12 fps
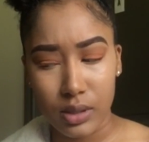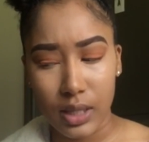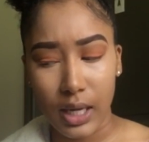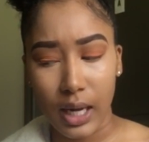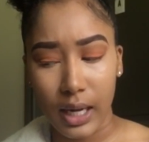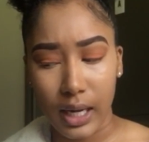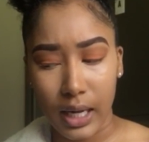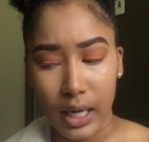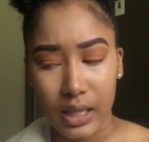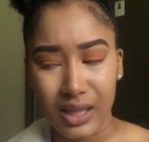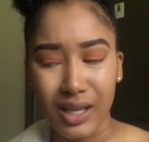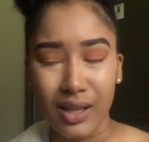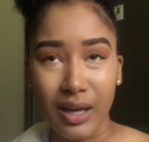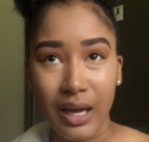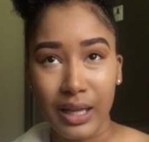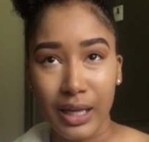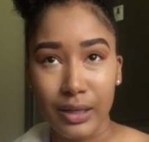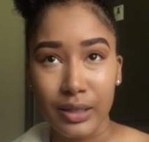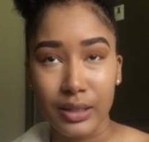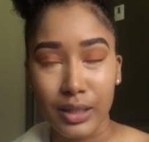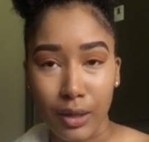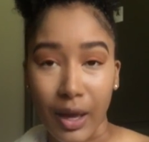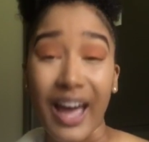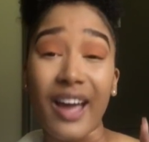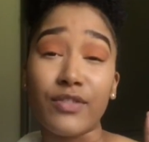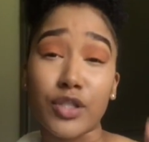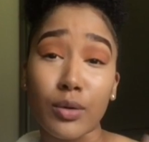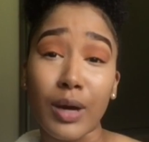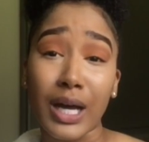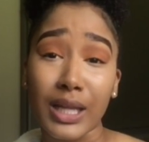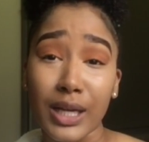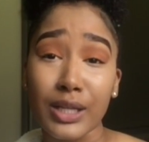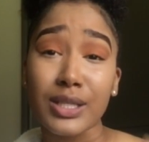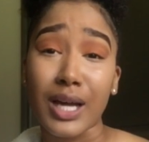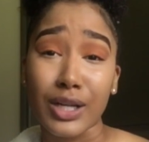that I got, the other highlighter, okay, I have two highlighters.